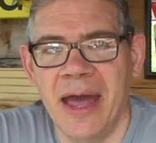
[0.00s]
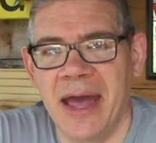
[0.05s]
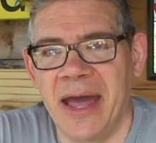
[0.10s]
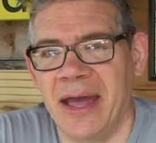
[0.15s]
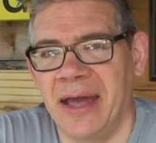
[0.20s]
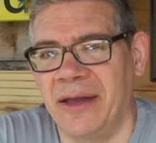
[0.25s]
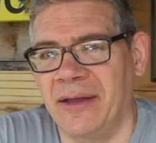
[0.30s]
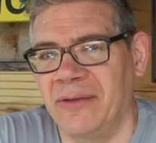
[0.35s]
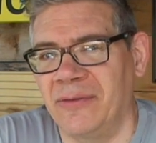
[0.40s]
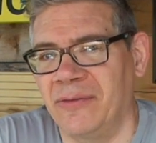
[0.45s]

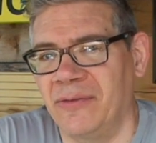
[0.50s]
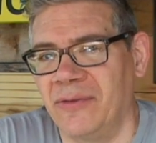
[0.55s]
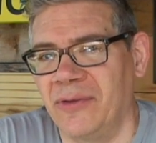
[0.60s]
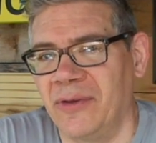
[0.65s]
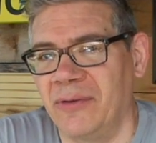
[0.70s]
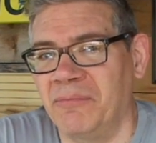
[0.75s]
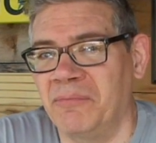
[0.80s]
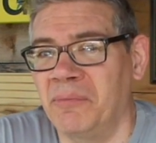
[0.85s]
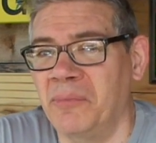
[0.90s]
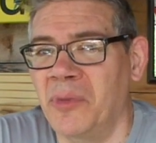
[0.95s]

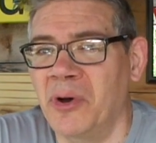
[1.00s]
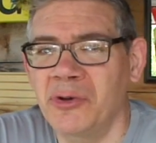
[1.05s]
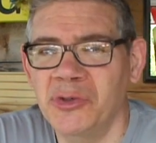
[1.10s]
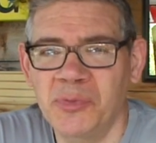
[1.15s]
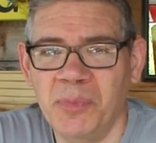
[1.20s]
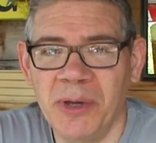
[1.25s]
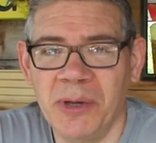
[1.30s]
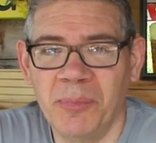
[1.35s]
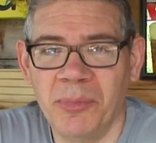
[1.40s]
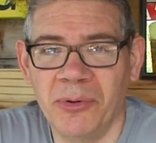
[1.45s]
And
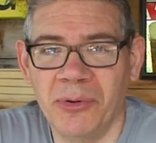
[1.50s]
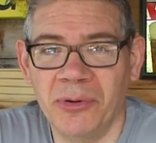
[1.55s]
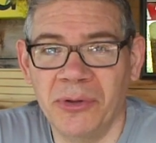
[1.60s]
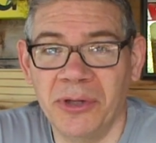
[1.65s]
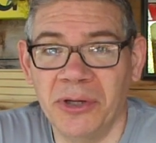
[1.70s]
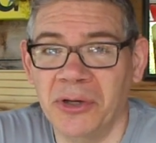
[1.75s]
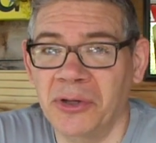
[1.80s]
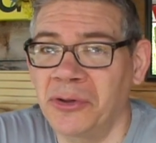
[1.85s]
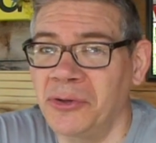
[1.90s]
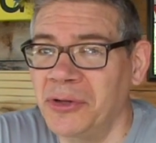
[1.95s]
most people,
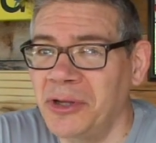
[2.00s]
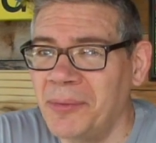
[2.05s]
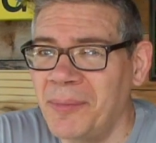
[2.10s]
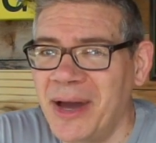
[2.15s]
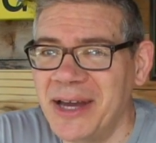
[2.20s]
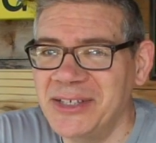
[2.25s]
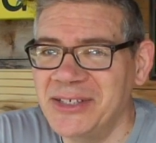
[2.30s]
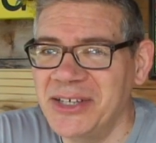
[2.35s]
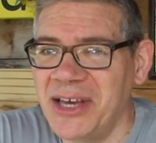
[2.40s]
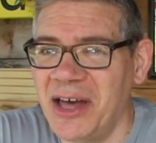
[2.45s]
including
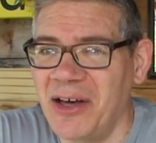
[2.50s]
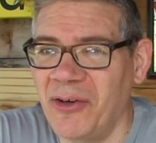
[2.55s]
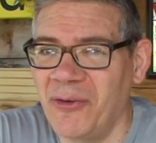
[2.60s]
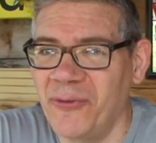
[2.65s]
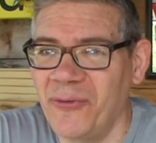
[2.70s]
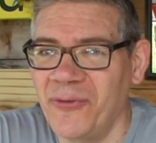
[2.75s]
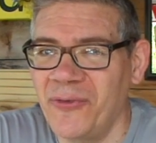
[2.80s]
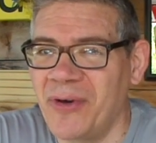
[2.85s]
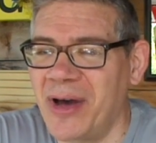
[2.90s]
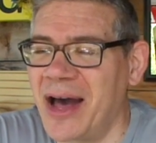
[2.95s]

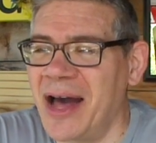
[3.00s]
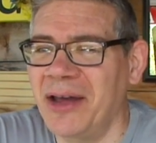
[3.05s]
myself,